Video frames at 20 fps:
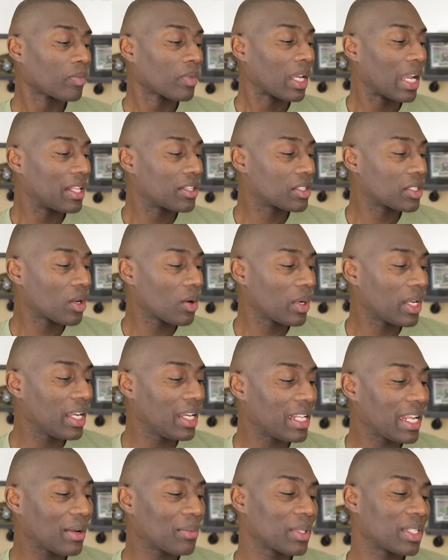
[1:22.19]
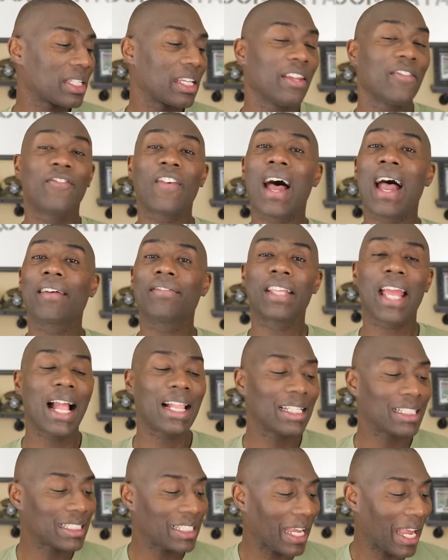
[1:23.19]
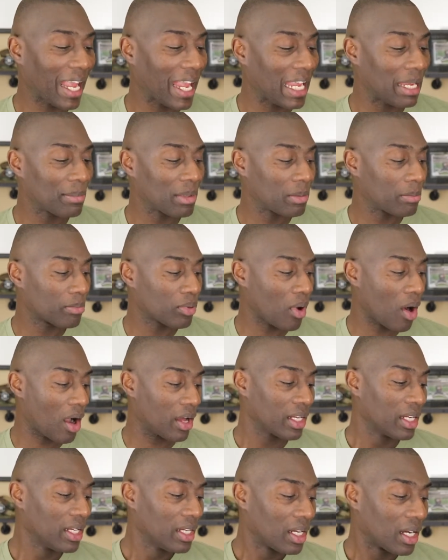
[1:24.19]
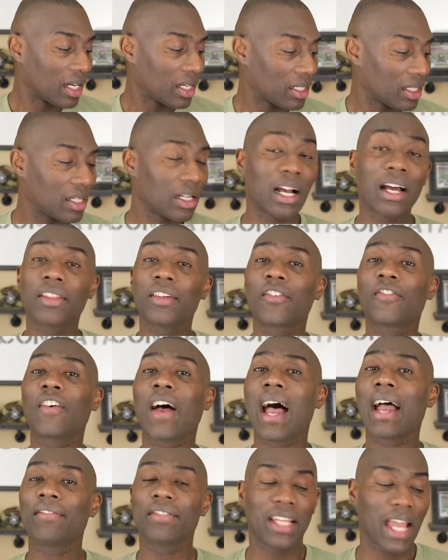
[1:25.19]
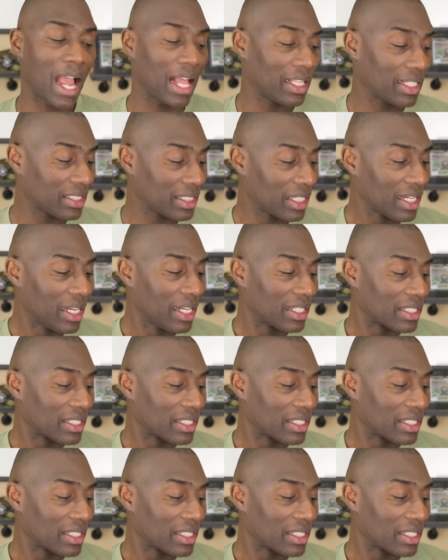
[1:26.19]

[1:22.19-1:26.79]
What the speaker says: And so he that received 5 talents came and brought other 5 talents,